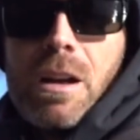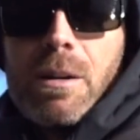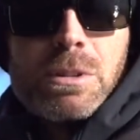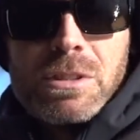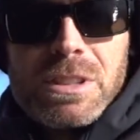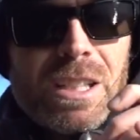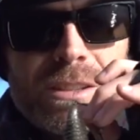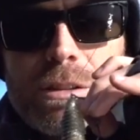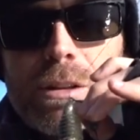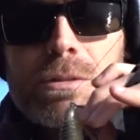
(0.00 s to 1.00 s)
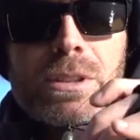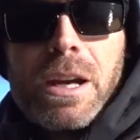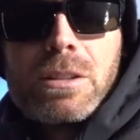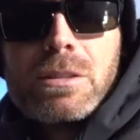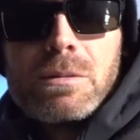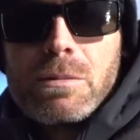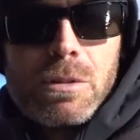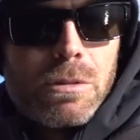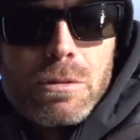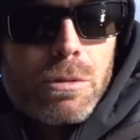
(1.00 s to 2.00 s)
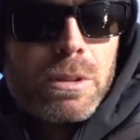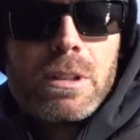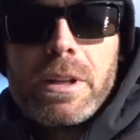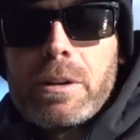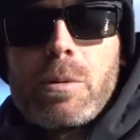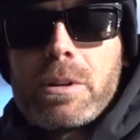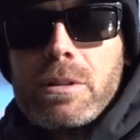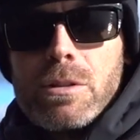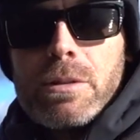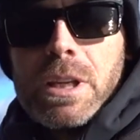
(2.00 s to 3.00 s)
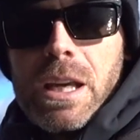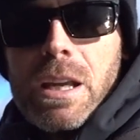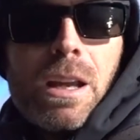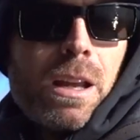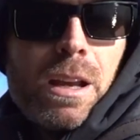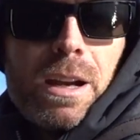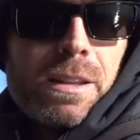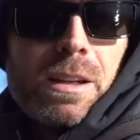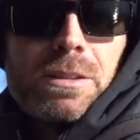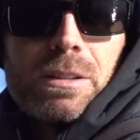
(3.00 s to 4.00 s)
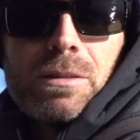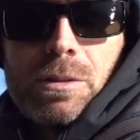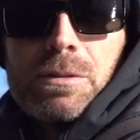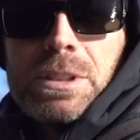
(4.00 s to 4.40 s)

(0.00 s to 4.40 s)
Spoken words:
I was this close to actually doing the legwork and doing it, and then as it turns